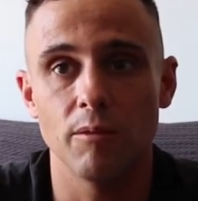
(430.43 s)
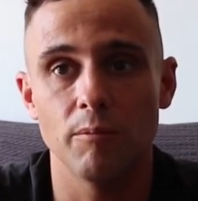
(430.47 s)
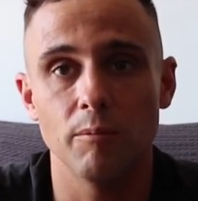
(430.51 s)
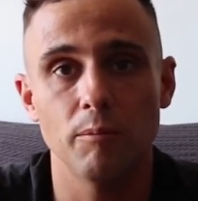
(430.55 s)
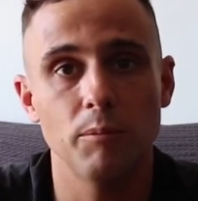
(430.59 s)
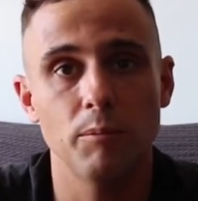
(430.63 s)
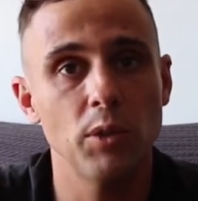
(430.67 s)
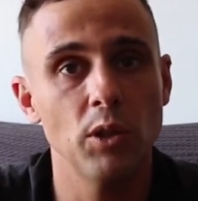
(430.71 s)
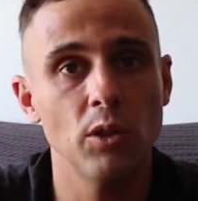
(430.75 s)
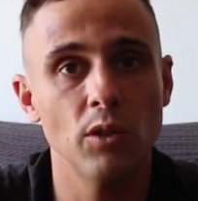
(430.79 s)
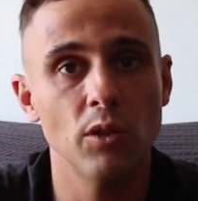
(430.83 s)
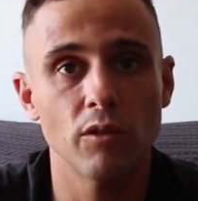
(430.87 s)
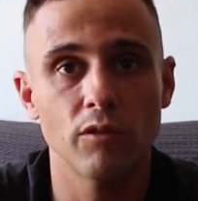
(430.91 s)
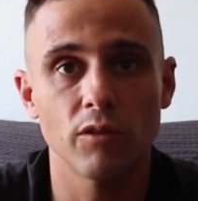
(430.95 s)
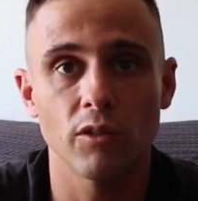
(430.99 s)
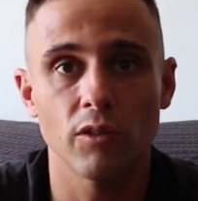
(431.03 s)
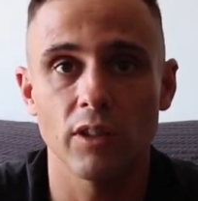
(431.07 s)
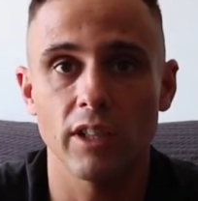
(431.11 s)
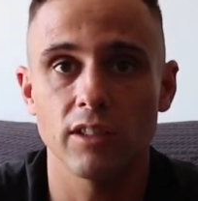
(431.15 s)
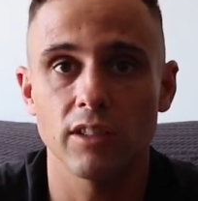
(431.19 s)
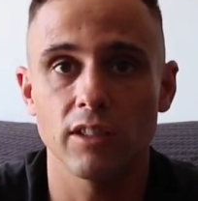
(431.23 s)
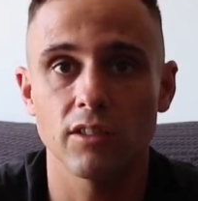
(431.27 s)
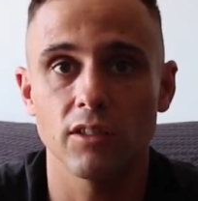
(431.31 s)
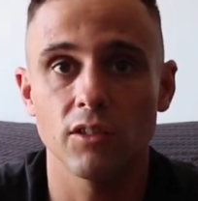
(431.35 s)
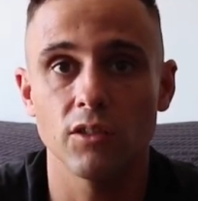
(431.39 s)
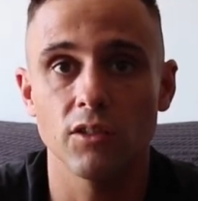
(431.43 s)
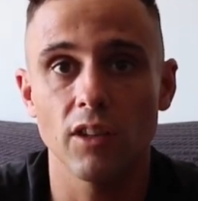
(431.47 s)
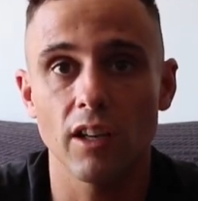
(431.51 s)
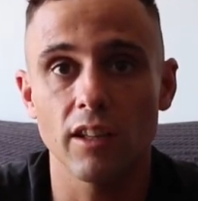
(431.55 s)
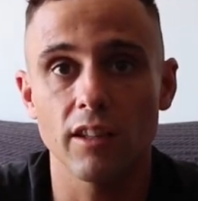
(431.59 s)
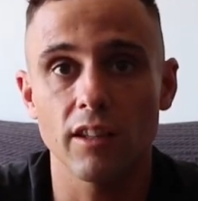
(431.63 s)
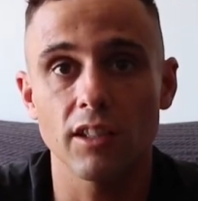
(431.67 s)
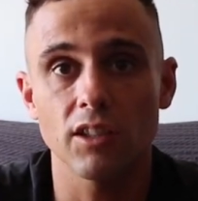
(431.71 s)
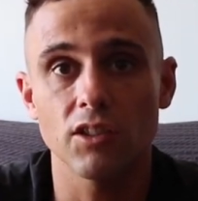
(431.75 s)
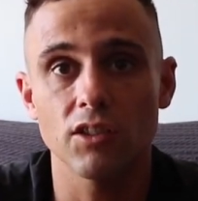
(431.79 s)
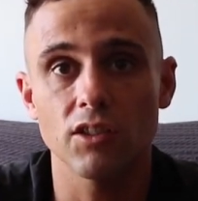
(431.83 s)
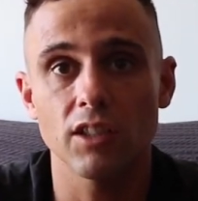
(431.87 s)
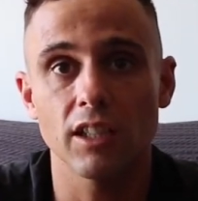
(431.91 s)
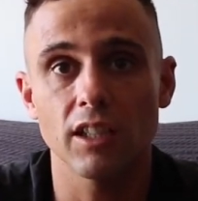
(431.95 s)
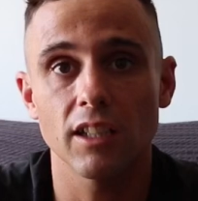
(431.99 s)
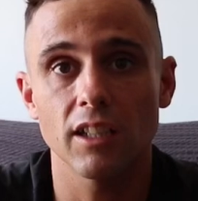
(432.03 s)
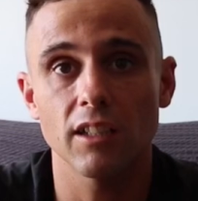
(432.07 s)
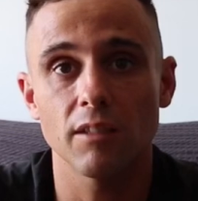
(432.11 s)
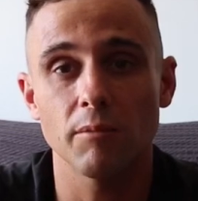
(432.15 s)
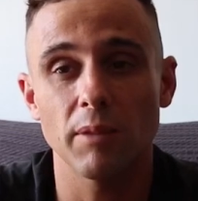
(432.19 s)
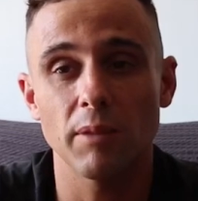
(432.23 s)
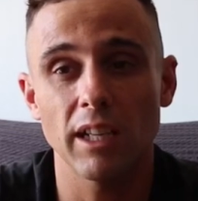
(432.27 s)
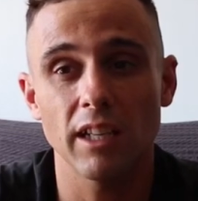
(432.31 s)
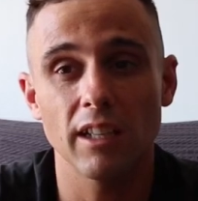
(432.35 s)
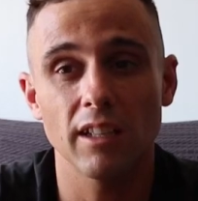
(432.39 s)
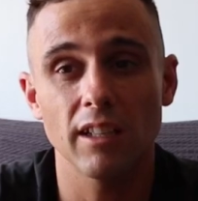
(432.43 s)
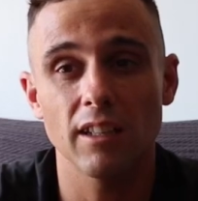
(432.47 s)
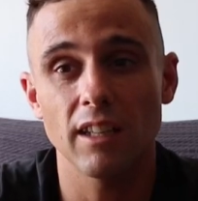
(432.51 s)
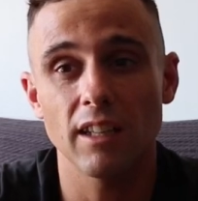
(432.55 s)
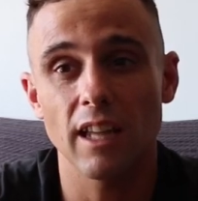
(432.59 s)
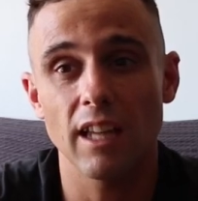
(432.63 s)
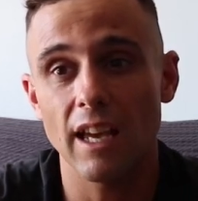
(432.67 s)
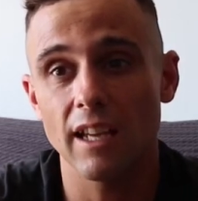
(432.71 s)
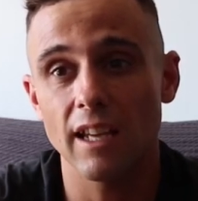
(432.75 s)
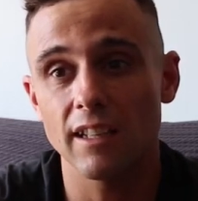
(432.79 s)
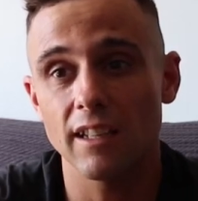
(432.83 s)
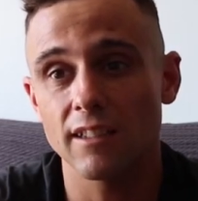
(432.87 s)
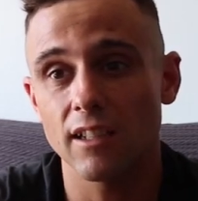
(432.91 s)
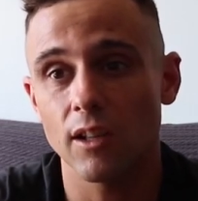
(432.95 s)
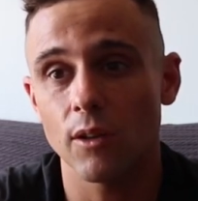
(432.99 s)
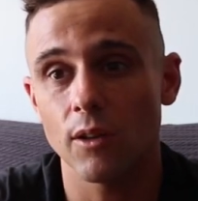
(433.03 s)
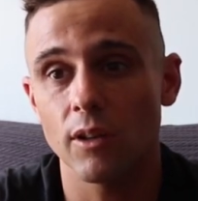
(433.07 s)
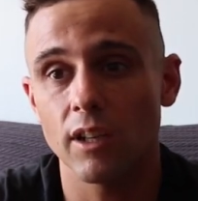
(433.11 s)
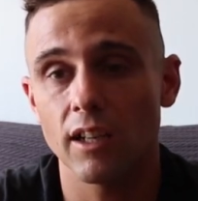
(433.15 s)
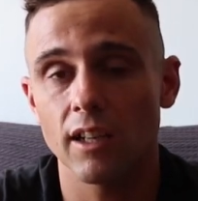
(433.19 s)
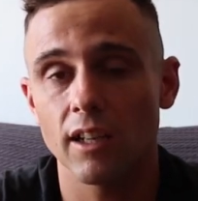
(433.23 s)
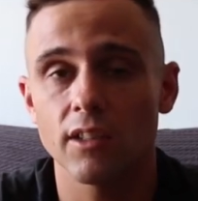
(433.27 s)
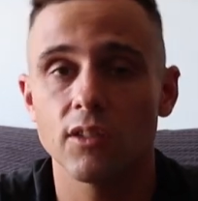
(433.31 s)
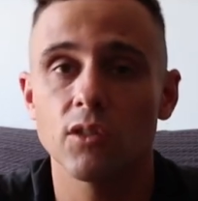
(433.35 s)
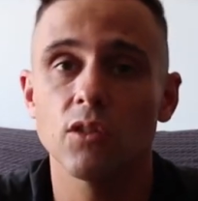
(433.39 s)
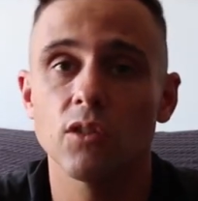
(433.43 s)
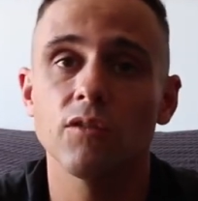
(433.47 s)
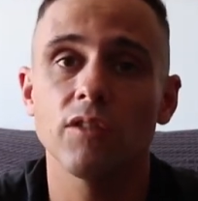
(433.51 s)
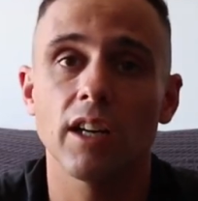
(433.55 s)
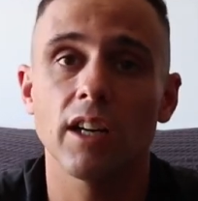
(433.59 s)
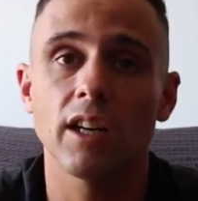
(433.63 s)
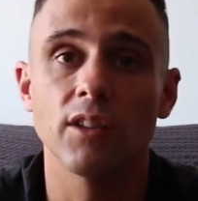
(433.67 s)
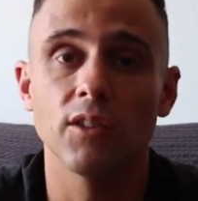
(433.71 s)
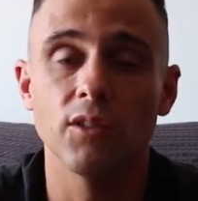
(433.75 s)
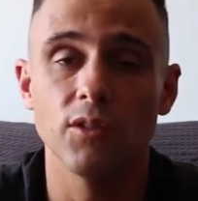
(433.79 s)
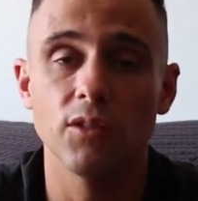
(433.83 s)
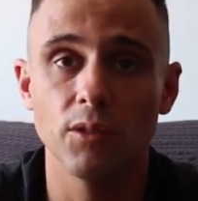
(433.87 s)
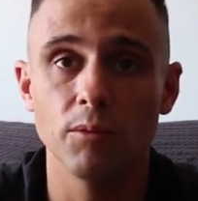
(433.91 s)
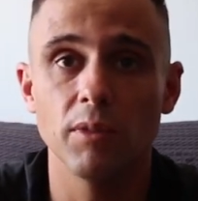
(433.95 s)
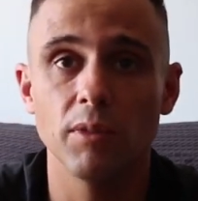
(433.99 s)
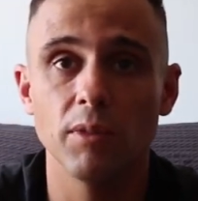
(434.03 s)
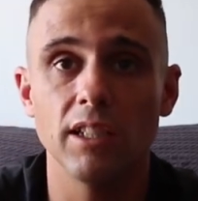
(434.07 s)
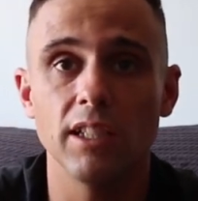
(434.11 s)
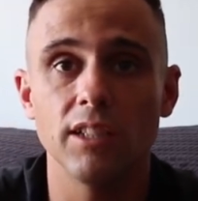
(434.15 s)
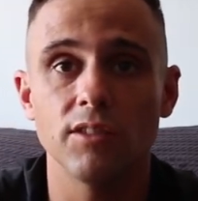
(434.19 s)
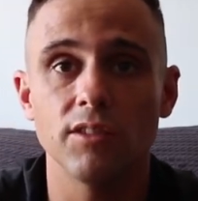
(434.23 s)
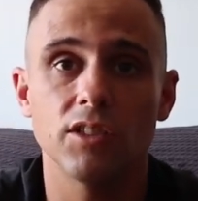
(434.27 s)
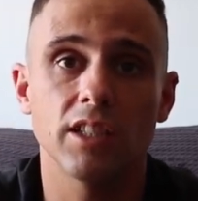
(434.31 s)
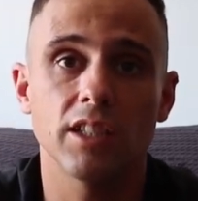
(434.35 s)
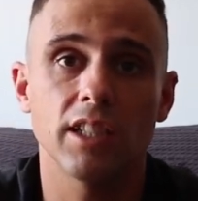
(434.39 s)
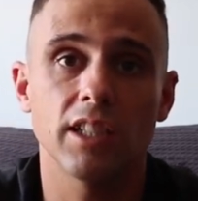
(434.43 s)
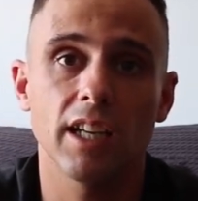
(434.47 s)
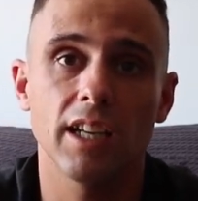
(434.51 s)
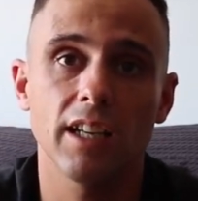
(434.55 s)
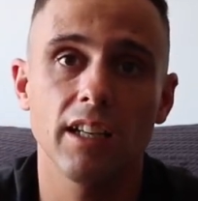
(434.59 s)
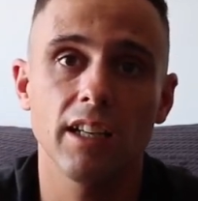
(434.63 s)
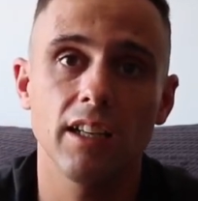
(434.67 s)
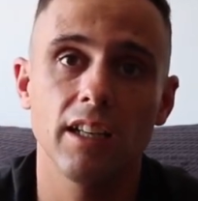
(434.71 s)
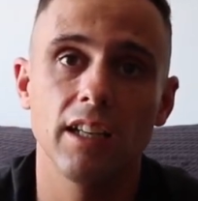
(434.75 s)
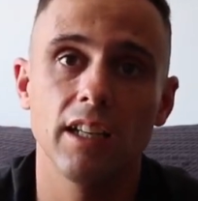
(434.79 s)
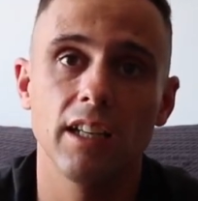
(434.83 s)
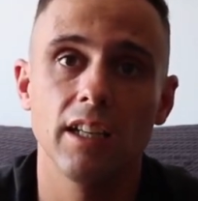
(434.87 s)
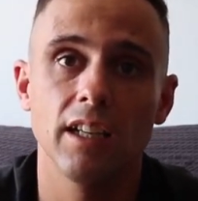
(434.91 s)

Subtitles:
beautiful race. So do I think she can make it in the 8 hour cutoff? I do believe she can.